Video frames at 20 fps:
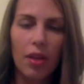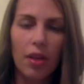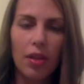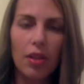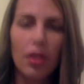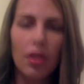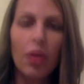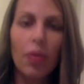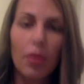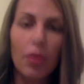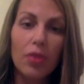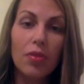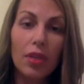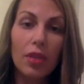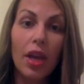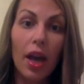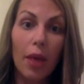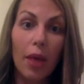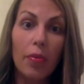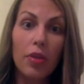you know,
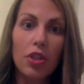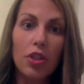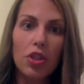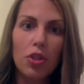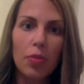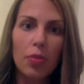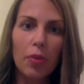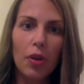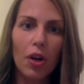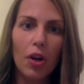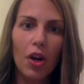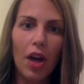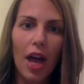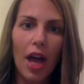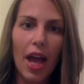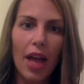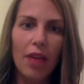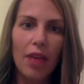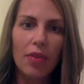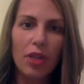with Jupiter
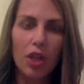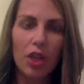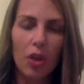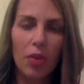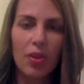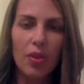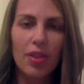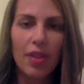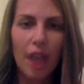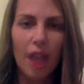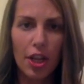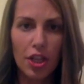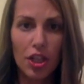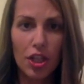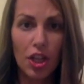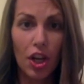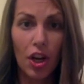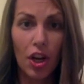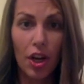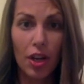and, you know, with
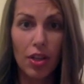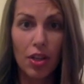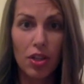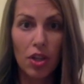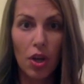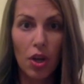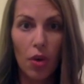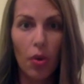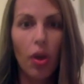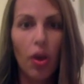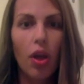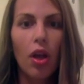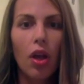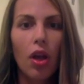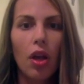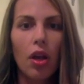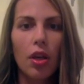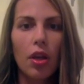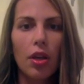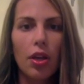Sagittarius. So,
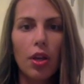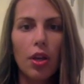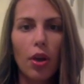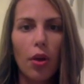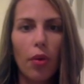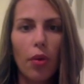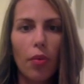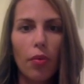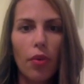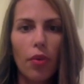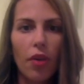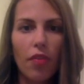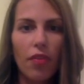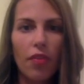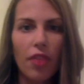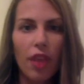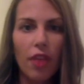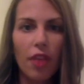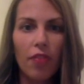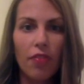you know,
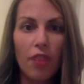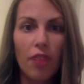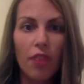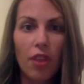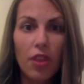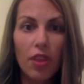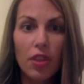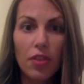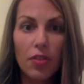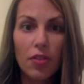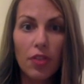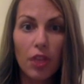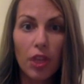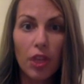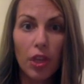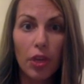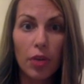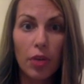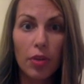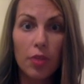wherever that falls for
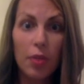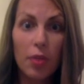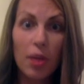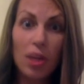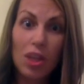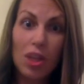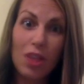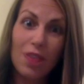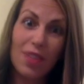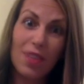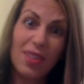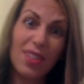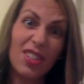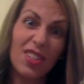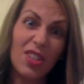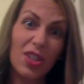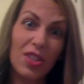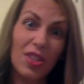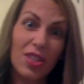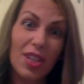you, especially if this is
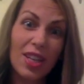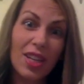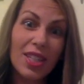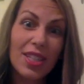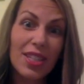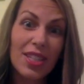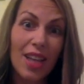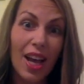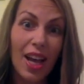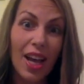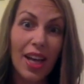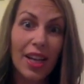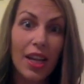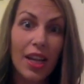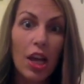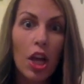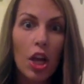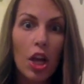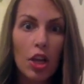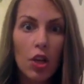your sun sign,
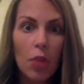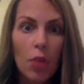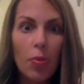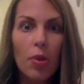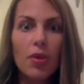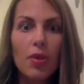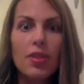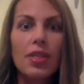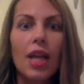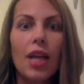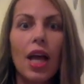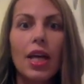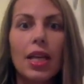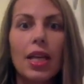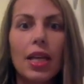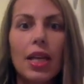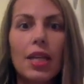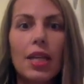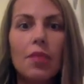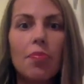your
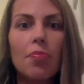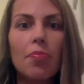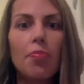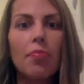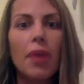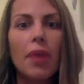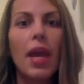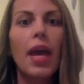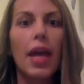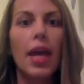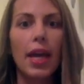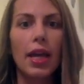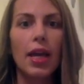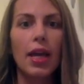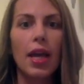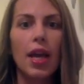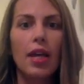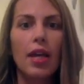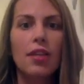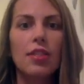personality is big.
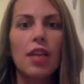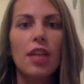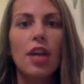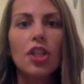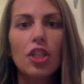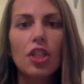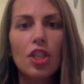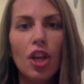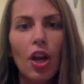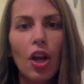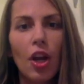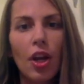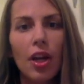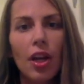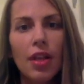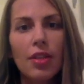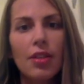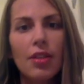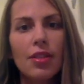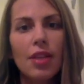
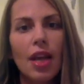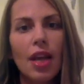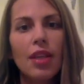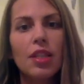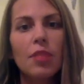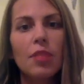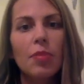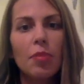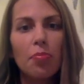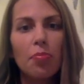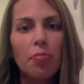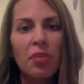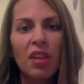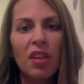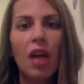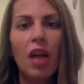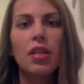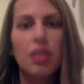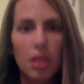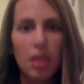Sagittarians tend to be
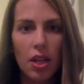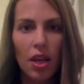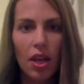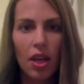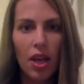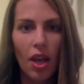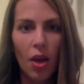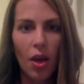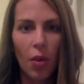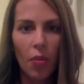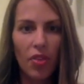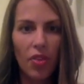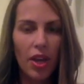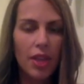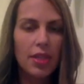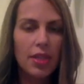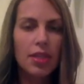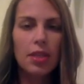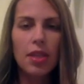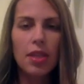blunt.
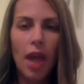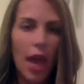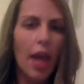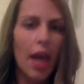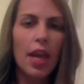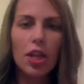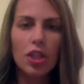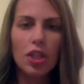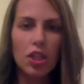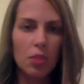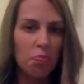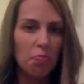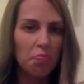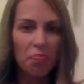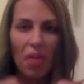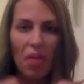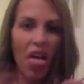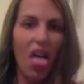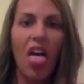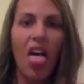They say just
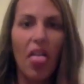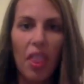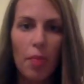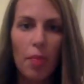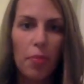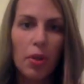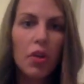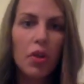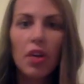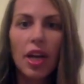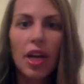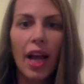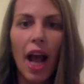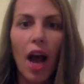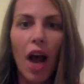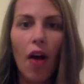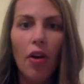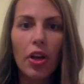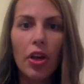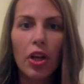blah, they blurt it
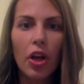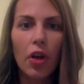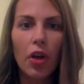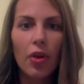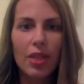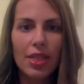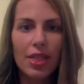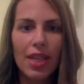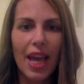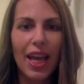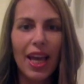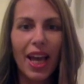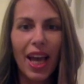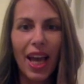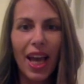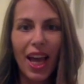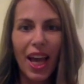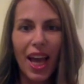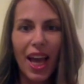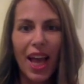out, you know, it's like,
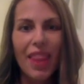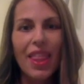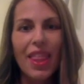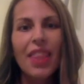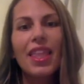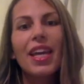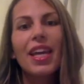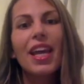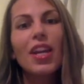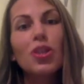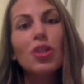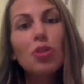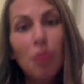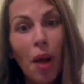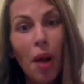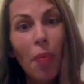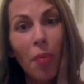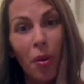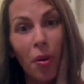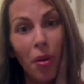and then they get in
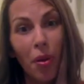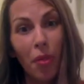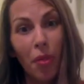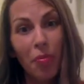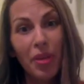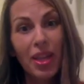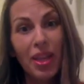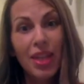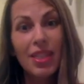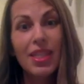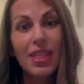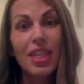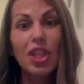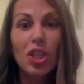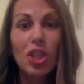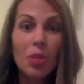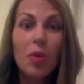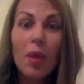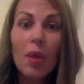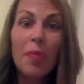trouble because they
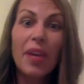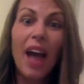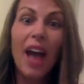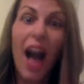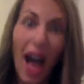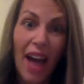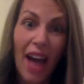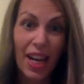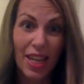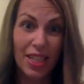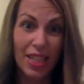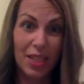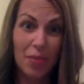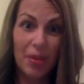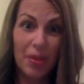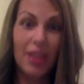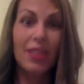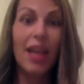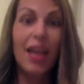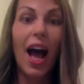just want to be honest,
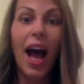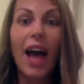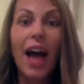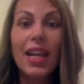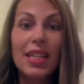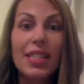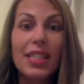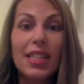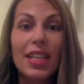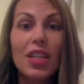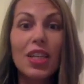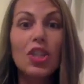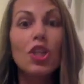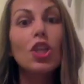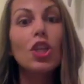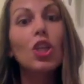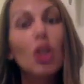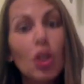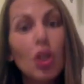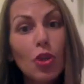because honesty is
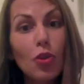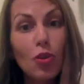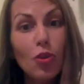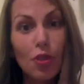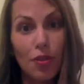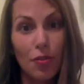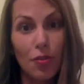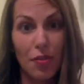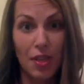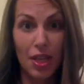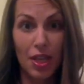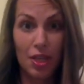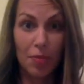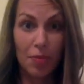huge for these